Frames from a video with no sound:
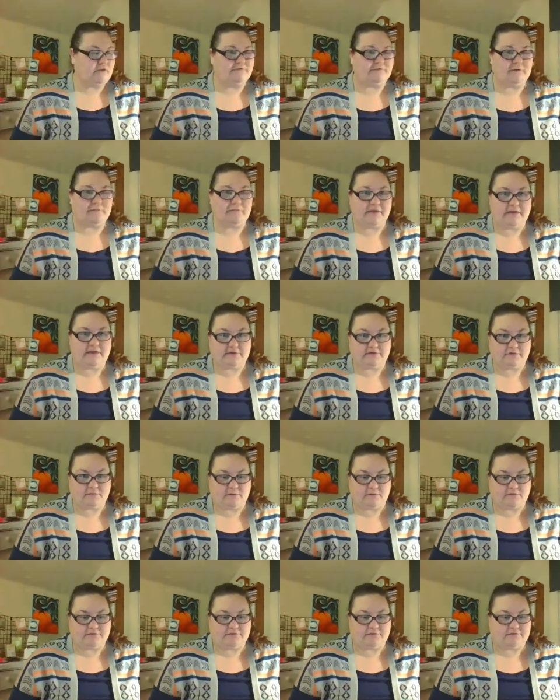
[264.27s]
for making the
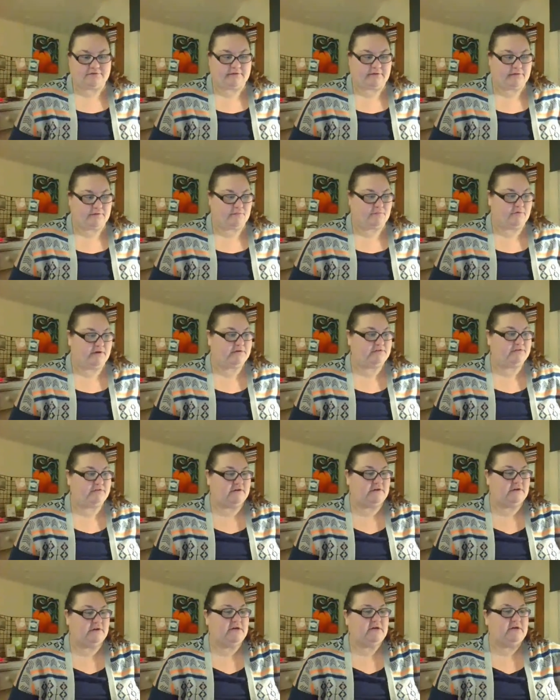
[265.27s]
most of
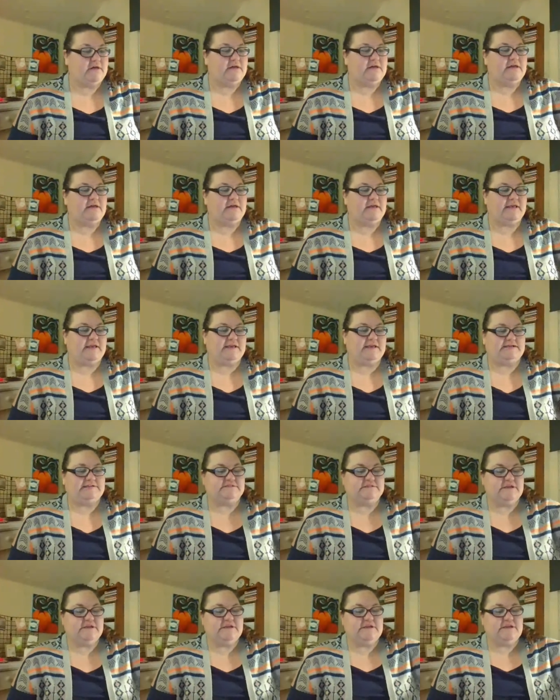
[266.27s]
Sale-A-Bration
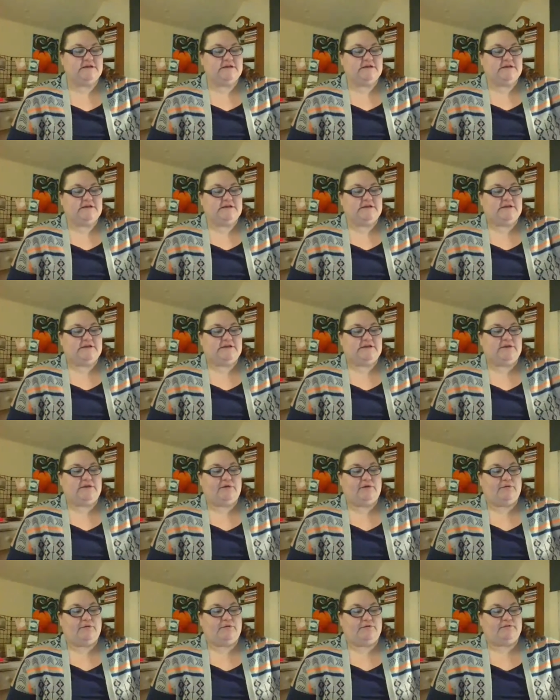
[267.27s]
is
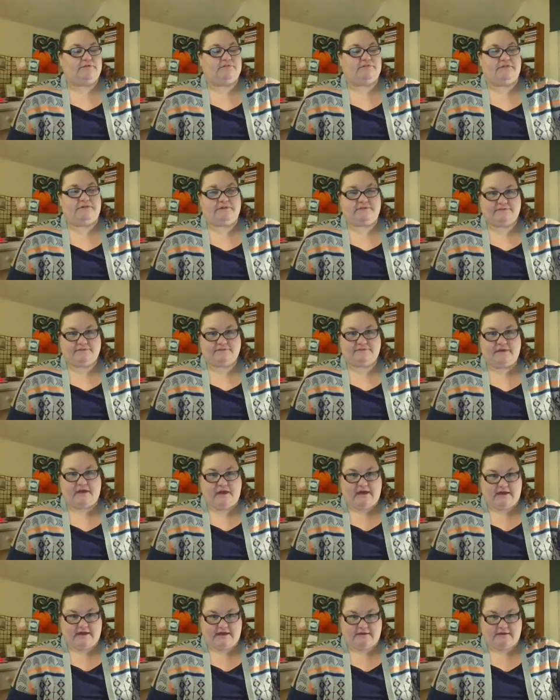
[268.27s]
use this
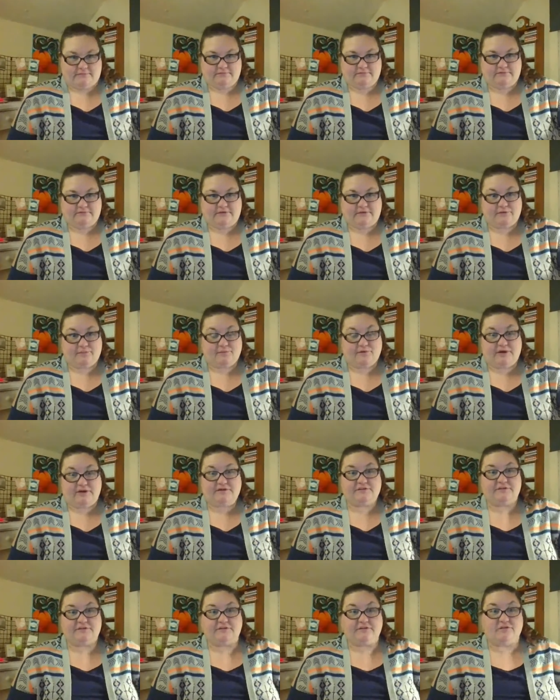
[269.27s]
time.
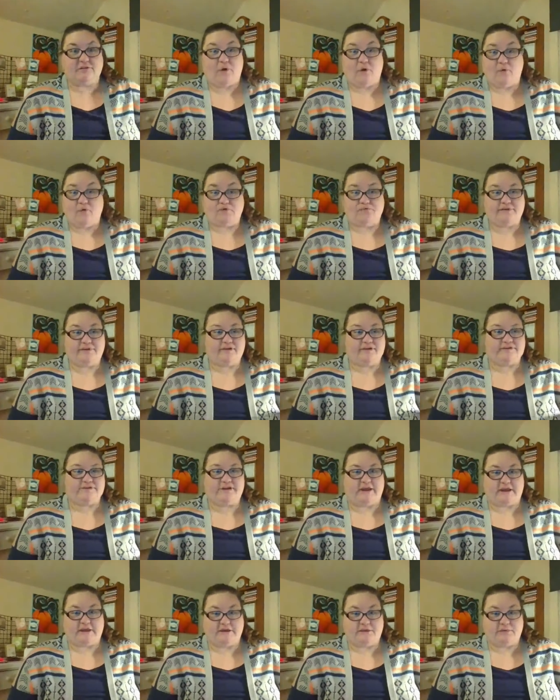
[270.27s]
Sale-A-Bration is only
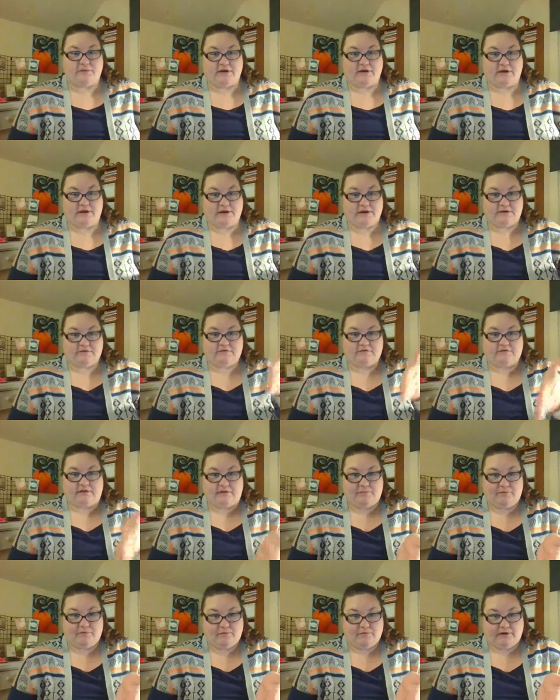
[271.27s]
January and
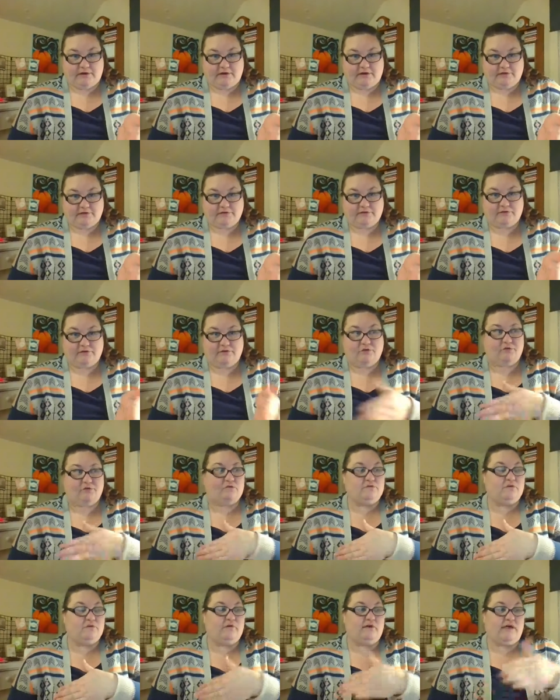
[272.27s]
February, so
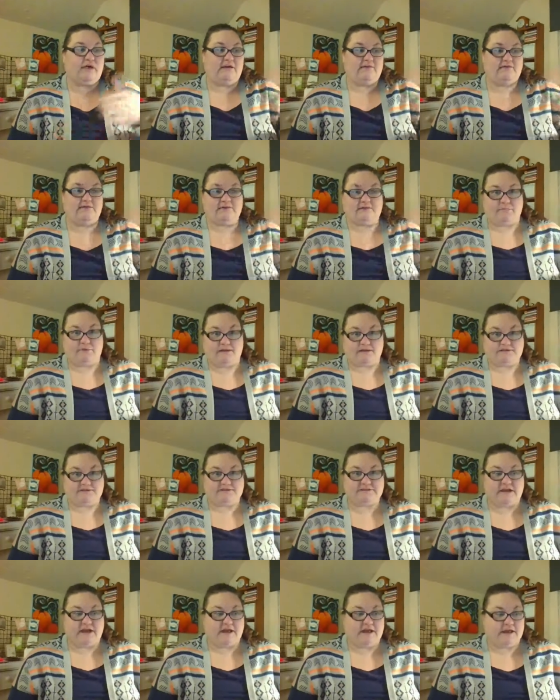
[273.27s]
you don't have as
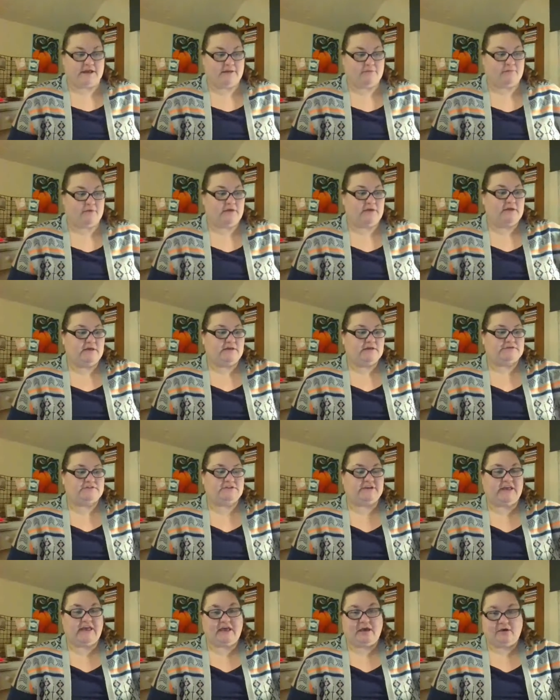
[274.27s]
much time
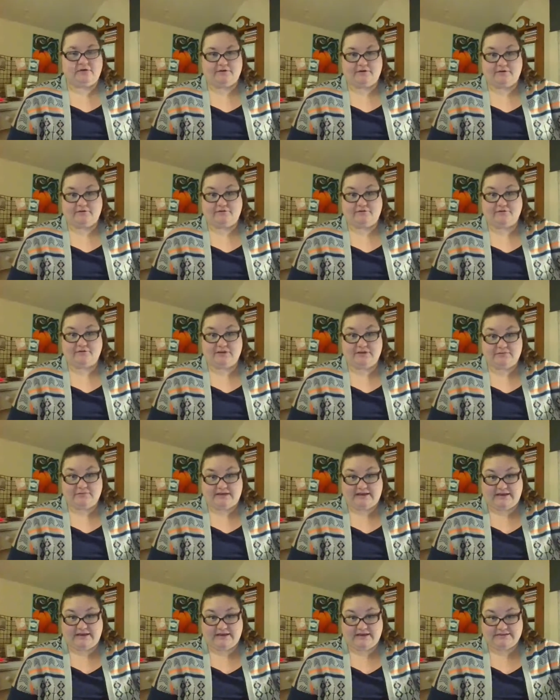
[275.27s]
to get all your
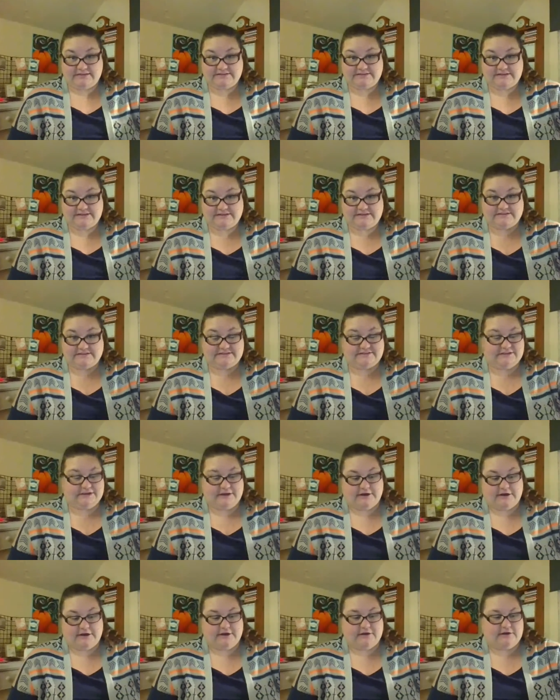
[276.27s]
freebies this
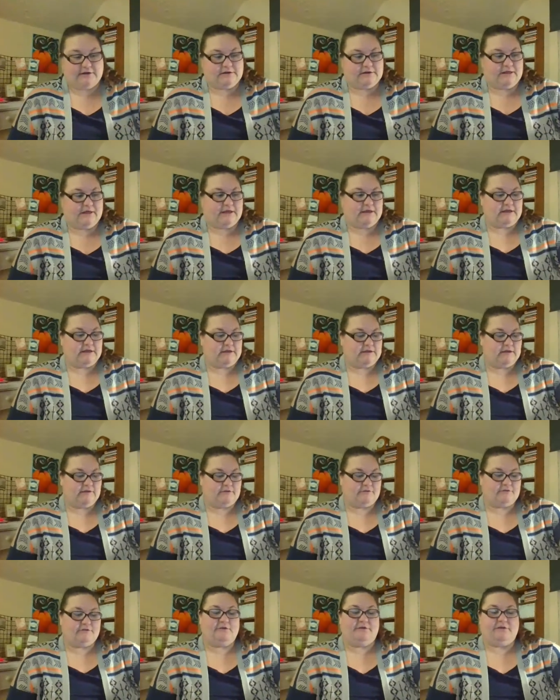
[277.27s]
year like in
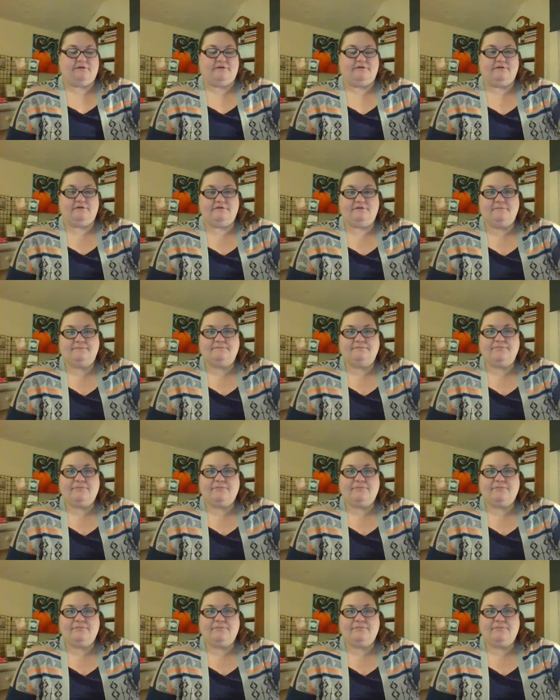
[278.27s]
other years.